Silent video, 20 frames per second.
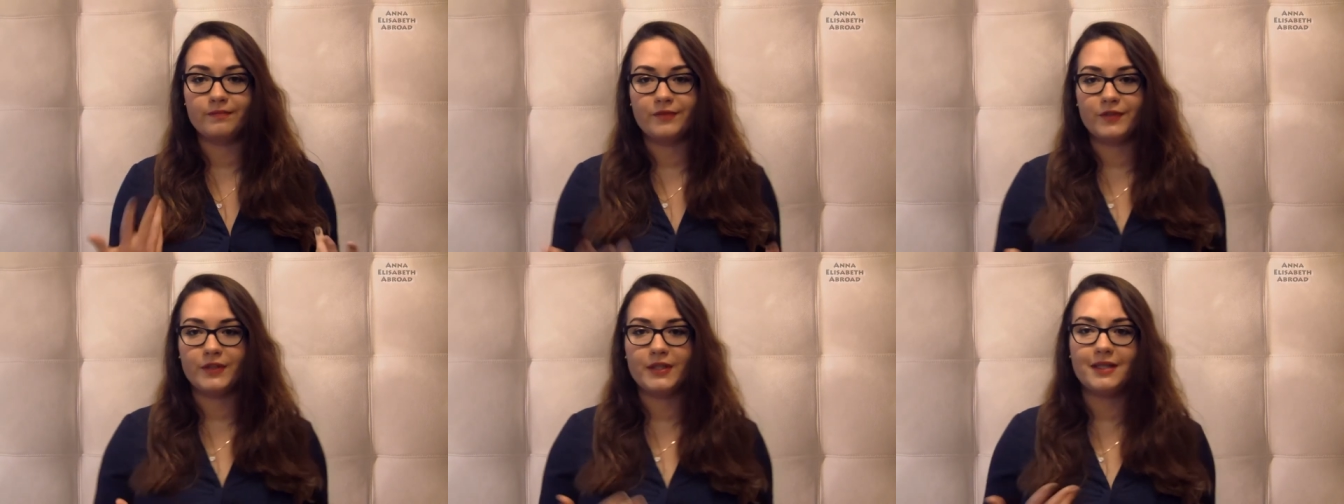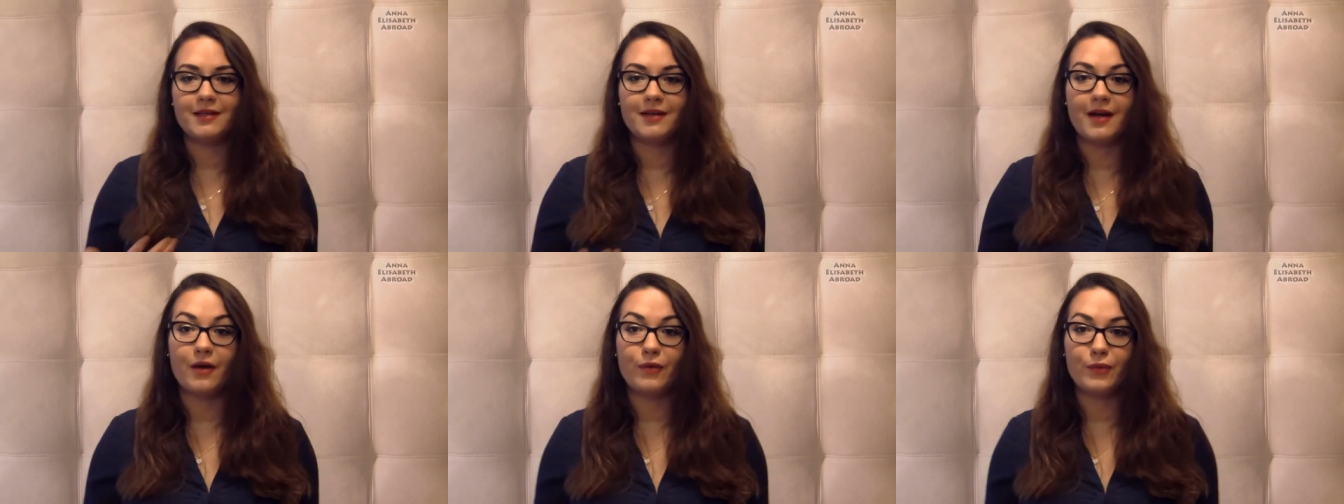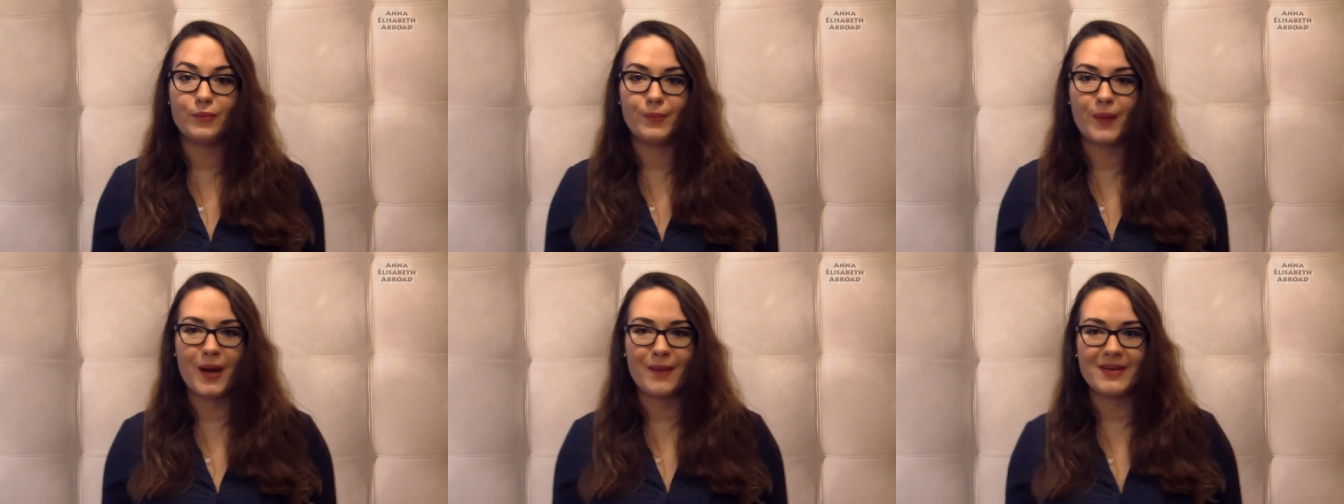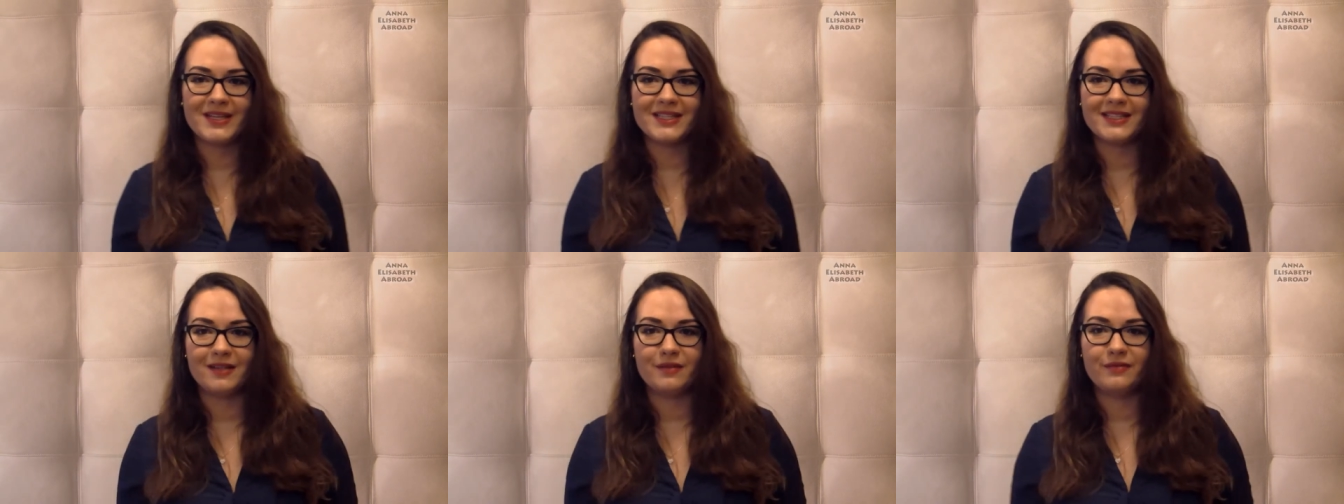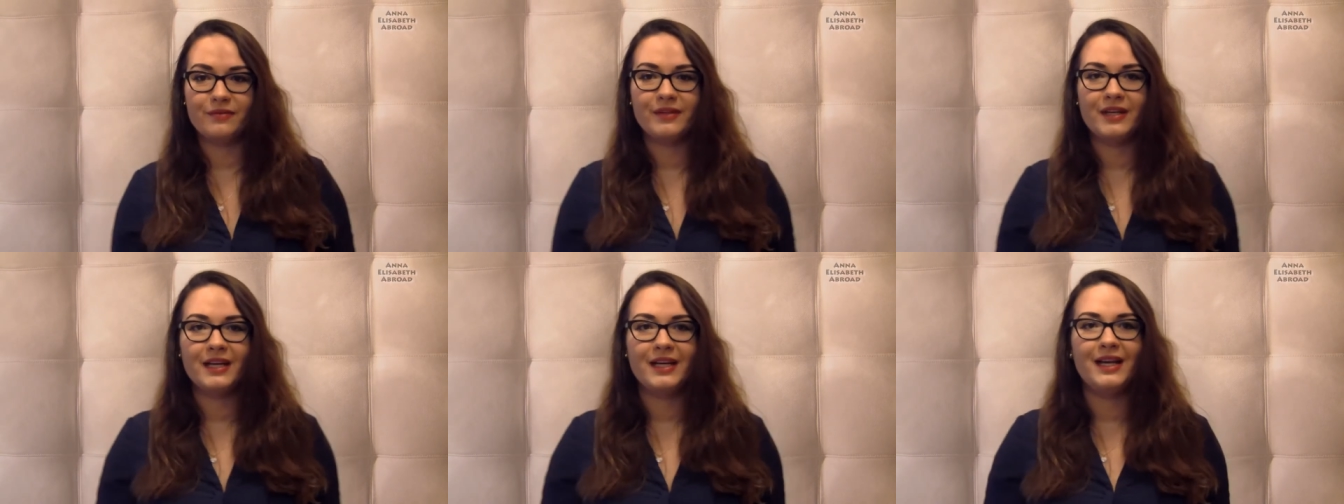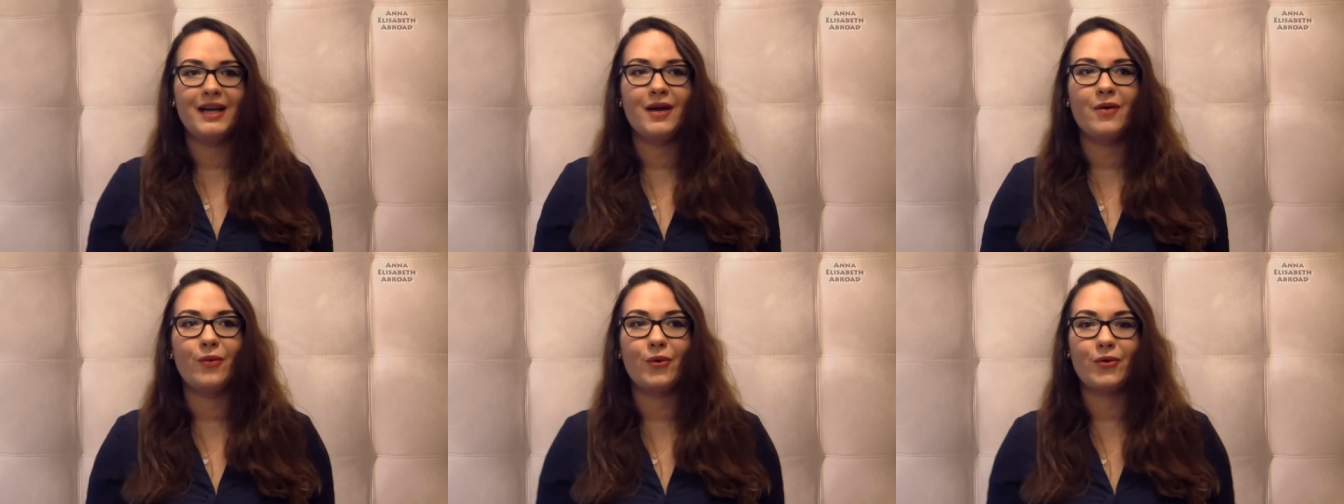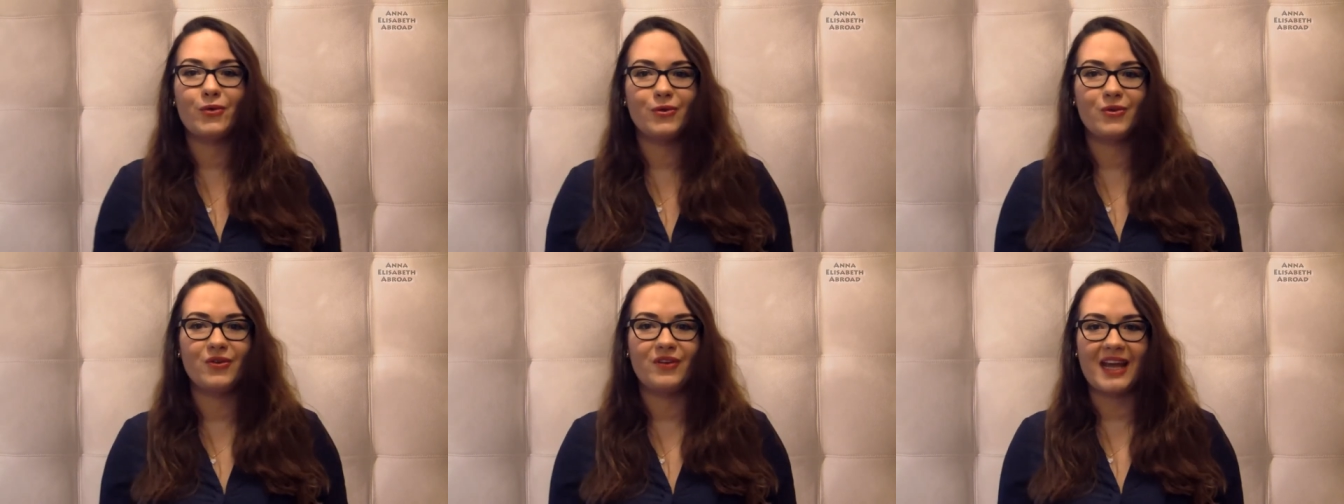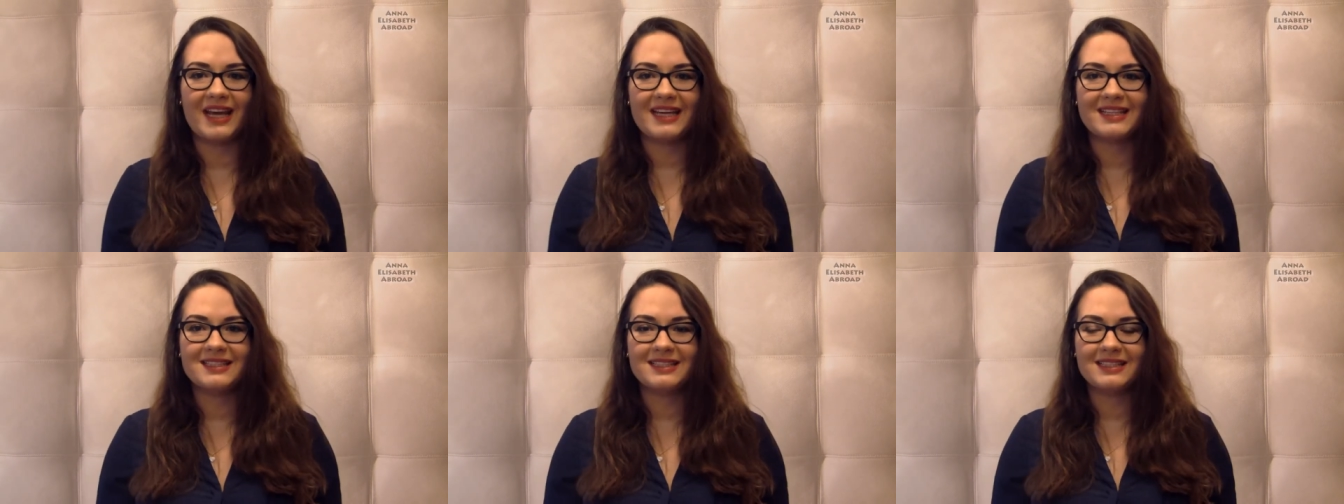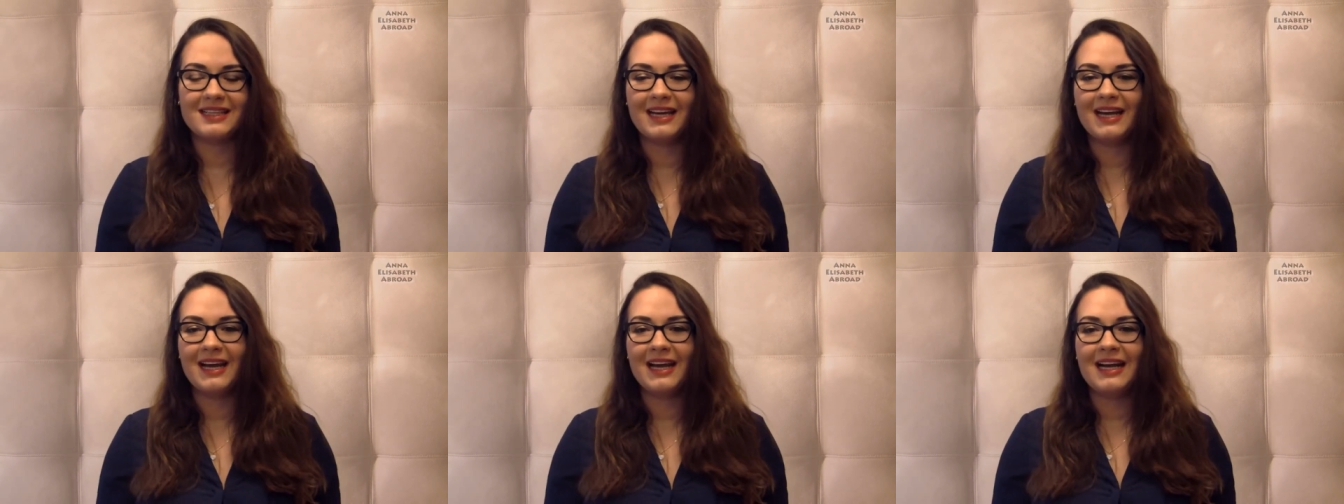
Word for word: figure out by myself what to do next